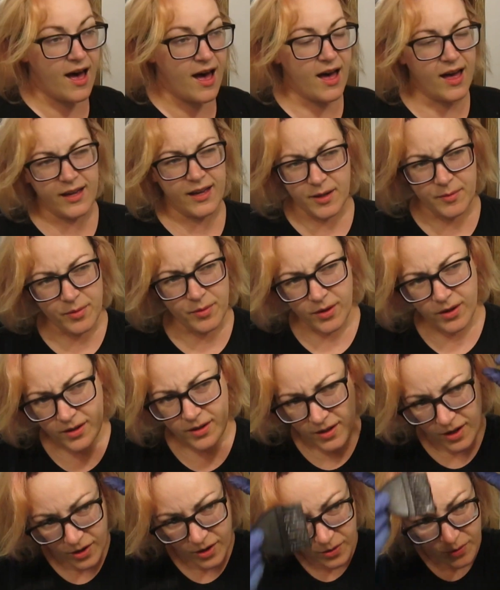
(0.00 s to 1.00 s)
I can put on a
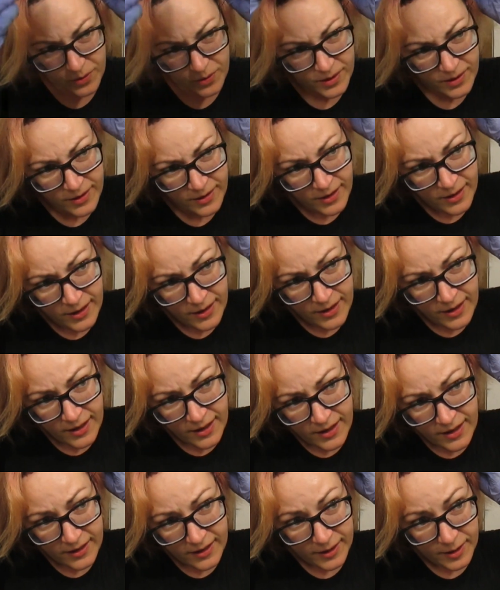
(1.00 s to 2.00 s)
coat,
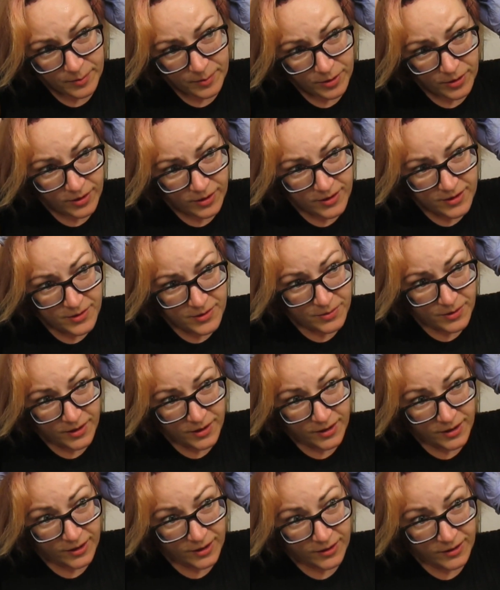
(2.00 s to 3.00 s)
I can put on a
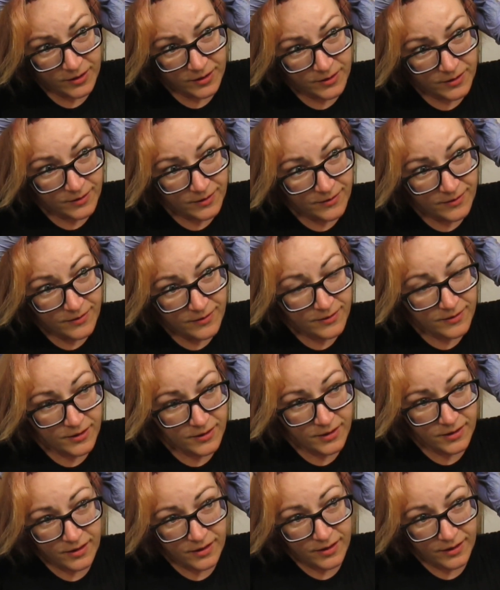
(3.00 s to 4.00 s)
sweater,
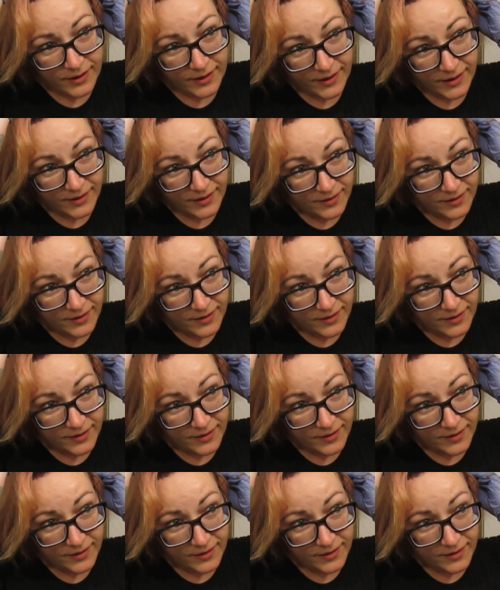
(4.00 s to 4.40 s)
like,